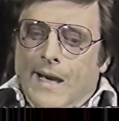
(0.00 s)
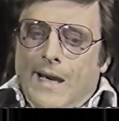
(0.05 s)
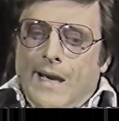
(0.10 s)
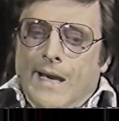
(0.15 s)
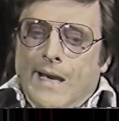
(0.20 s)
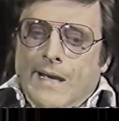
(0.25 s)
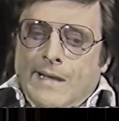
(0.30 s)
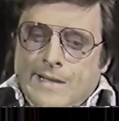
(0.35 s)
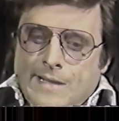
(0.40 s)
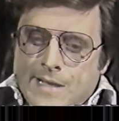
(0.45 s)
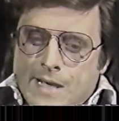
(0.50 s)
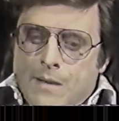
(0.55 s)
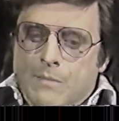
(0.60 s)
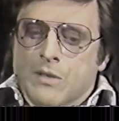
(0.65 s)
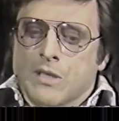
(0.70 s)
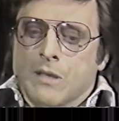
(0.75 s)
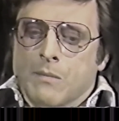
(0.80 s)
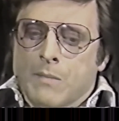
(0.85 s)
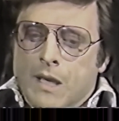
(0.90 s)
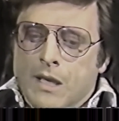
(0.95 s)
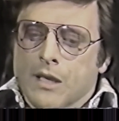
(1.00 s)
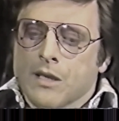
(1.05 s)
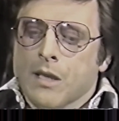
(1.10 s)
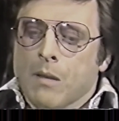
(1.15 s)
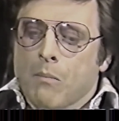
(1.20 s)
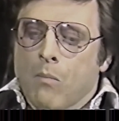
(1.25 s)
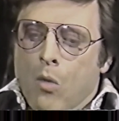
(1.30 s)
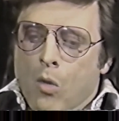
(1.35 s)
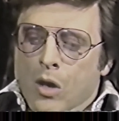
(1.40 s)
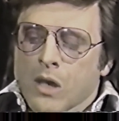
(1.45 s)
It seems to me that the
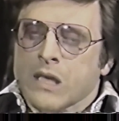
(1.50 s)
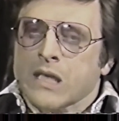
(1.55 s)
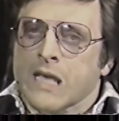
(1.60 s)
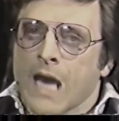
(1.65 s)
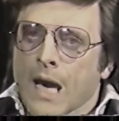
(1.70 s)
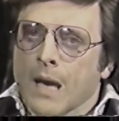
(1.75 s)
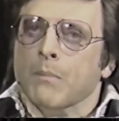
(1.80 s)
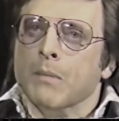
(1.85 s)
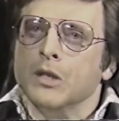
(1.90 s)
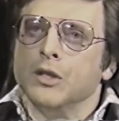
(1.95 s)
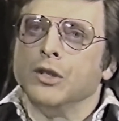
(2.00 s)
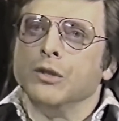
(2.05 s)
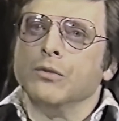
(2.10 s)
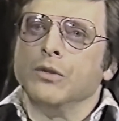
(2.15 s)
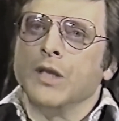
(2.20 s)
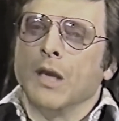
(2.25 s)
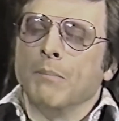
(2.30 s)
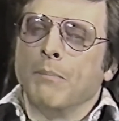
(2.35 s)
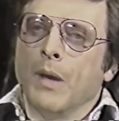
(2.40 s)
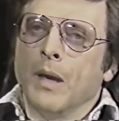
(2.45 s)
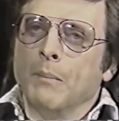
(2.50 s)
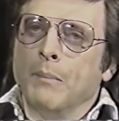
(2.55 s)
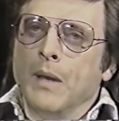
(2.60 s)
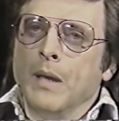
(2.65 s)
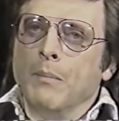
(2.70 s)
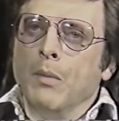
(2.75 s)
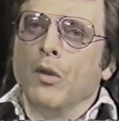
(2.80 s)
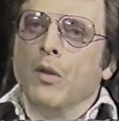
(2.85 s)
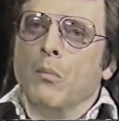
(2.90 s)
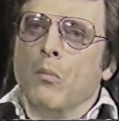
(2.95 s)
more garbage you dump on
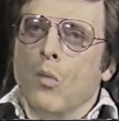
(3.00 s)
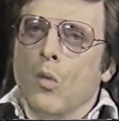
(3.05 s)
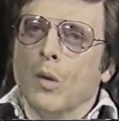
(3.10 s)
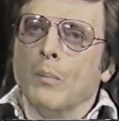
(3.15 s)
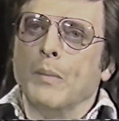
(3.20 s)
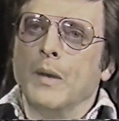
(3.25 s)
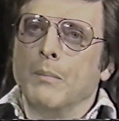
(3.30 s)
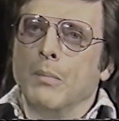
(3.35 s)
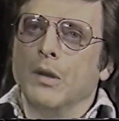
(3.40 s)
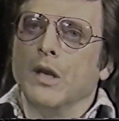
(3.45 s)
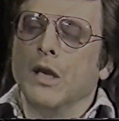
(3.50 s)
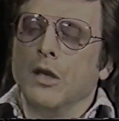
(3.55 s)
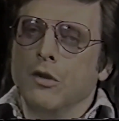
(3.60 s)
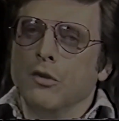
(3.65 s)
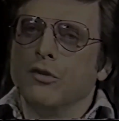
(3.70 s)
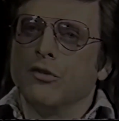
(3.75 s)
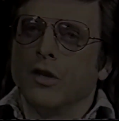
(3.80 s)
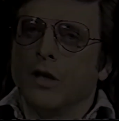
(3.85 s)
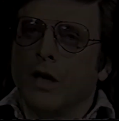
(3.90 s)
people, the more people get used to